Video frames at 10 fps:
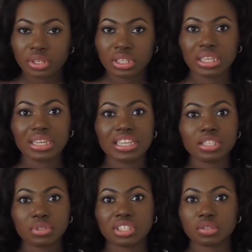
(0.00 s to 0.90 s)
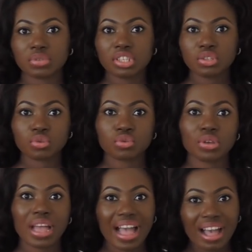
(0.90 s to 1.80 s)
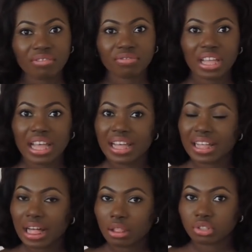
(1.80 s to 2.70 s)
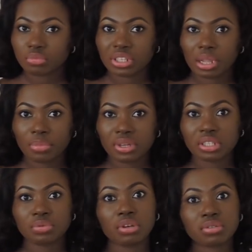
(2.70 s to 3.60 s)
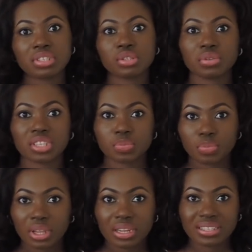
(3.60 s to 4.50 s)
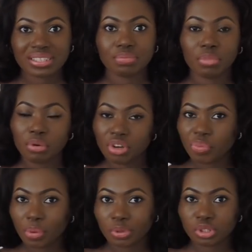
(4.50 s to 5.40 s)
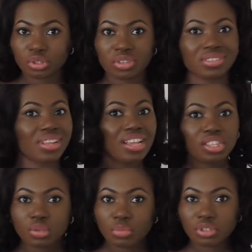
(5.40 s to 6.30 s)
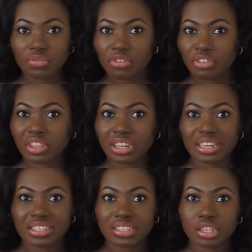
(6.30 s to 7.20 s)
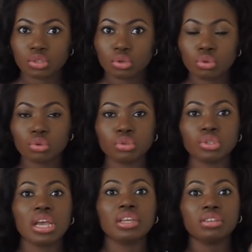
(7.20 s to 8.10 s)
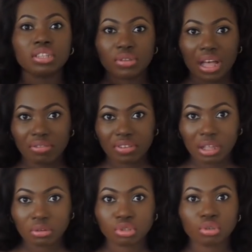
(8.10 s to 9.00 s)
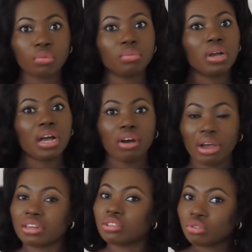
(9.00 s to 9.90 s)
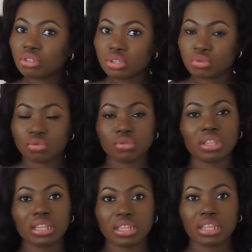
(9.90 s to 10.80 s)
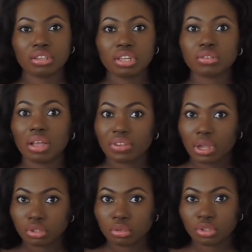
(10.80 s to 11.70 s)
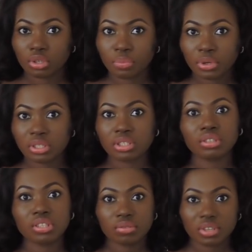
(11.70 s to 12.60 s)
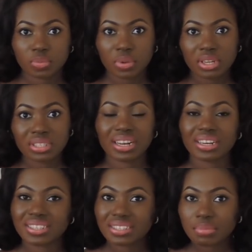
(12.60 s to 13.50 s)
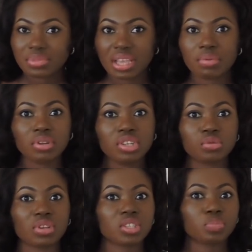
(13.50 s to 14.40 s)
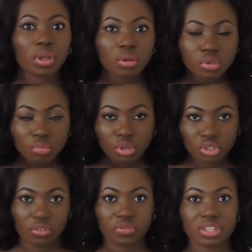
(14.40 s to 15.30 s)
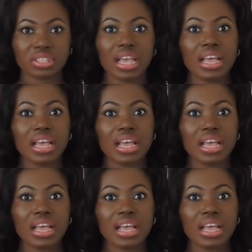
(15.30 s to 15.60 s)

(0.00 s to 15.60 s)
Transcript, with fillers: body. In as much as we need to have calcium in our body, we also need to expel it in moderate proportions. Too much of everything, like they say, is not good. You need to have calcium and you don't need to you need to have calcium in your body you need to expel it and at the same time you don't need to expel too much of it